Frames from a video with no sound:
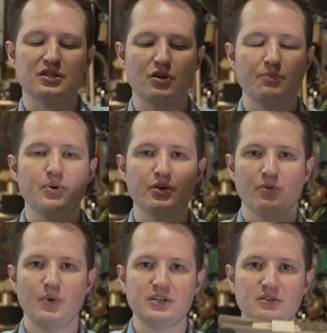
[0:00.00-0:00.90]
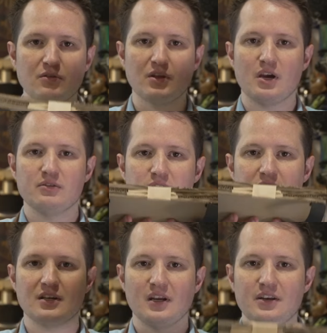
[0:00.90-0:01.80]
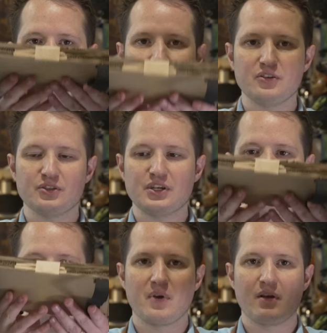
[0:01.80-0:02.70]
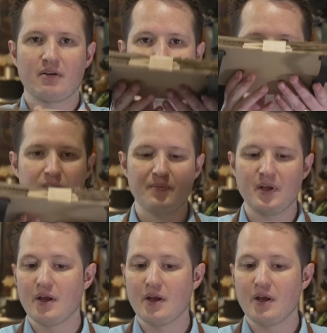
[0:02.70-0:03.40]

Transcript: So you put your wings through those and you've got your shape, all right?